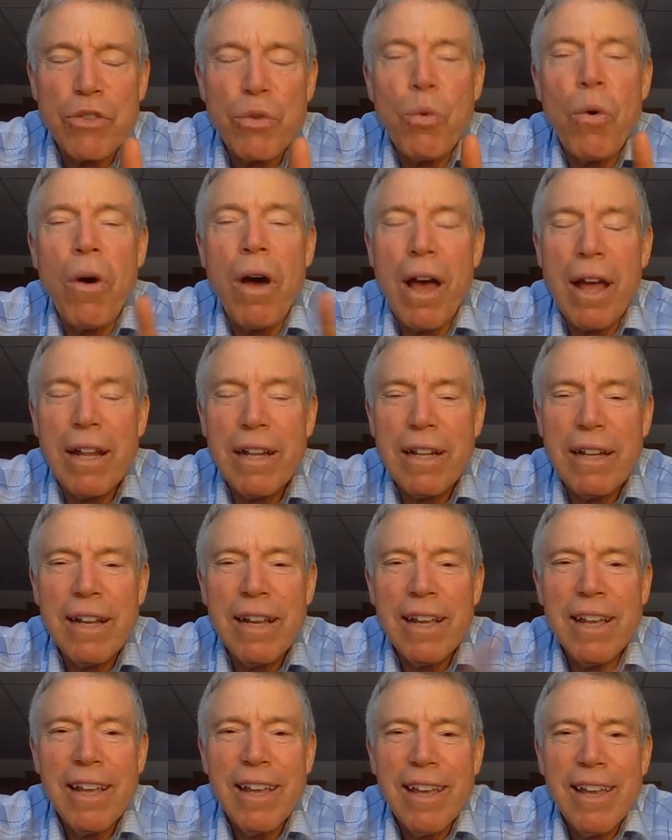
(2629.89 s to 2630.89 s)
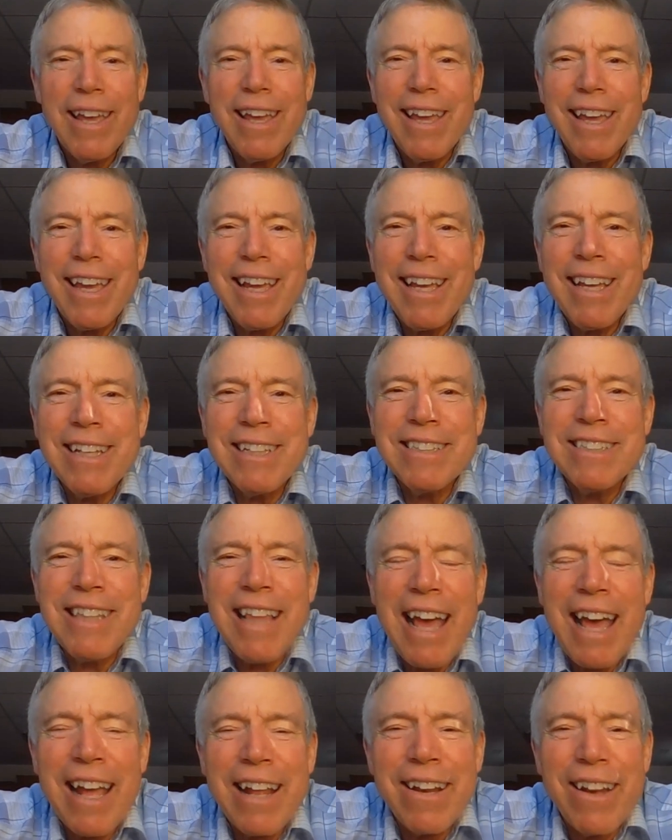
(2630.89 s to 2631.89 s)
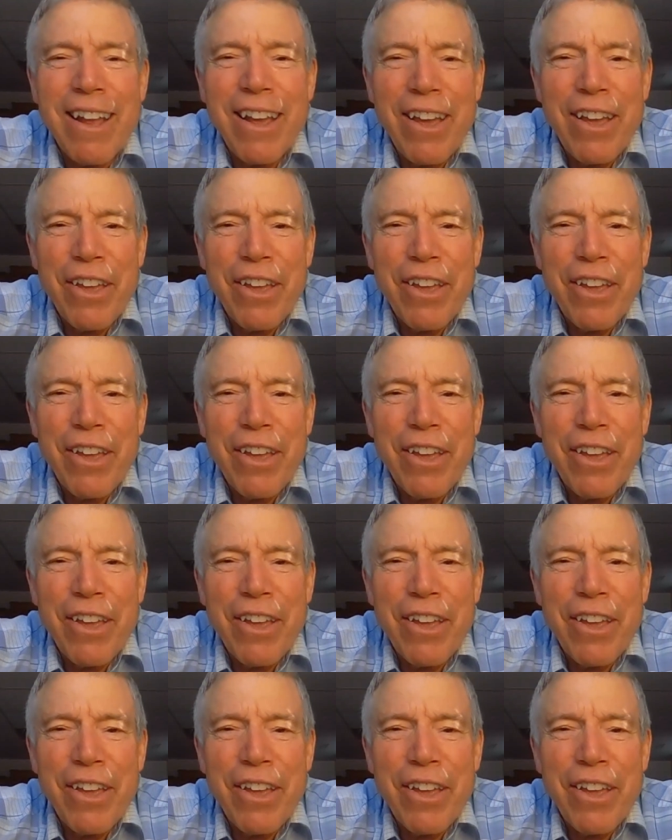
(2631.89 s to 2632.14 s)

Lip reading: One is that